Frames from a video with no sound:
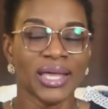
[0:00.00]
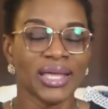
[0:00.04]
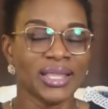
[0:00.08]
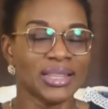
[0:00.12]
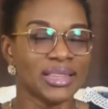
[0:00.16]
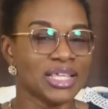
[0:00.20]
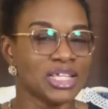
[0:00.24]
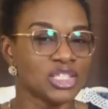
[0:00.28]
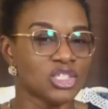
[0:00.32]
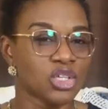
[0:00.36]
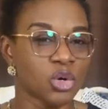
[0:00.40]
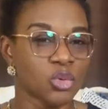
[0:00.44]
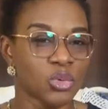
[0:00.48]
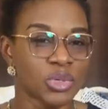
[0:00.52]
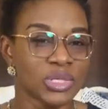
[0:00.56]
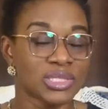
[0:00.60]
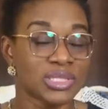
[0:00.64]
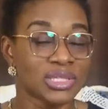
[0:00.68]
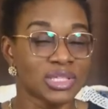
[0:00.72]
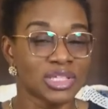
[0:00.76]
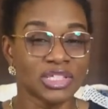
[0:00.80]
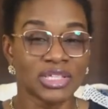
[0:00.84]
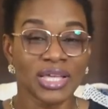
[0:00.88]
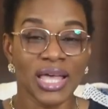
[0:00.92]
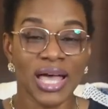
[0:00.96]
There's always
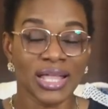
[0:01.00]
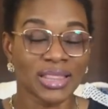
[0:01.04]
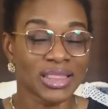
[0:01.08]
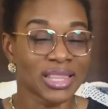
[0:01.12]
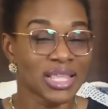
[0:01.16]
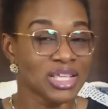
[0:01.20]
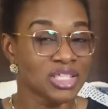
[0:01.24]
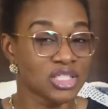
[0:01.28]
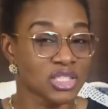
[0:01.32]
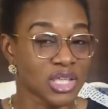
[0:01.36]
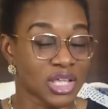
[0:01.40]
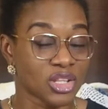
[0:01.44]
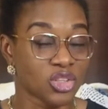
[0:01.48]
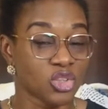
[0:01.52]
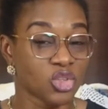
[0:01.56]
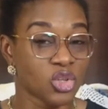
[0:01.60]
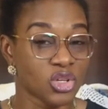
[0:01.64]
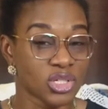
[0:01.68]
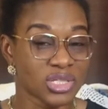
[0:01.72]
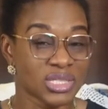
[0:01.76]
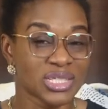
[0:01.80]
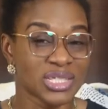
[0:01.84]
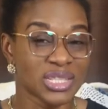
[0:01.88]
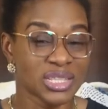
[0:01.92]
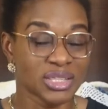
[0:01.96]
things, yeah, things are
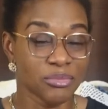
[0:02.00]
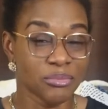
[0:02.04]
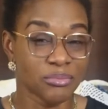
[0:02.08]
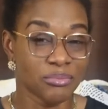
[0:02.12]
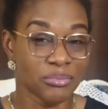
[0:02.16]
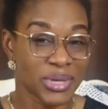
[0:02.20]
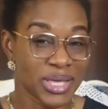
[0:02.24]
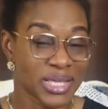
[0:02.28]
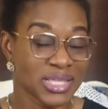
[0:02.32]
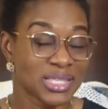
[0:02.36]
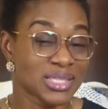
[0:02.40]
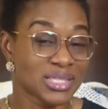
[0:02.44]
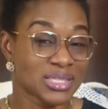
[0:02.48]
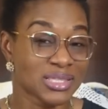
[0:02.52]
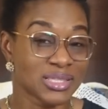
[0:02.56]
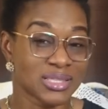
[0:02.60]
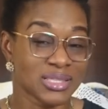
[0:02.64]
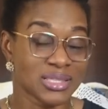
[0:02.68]
not in the best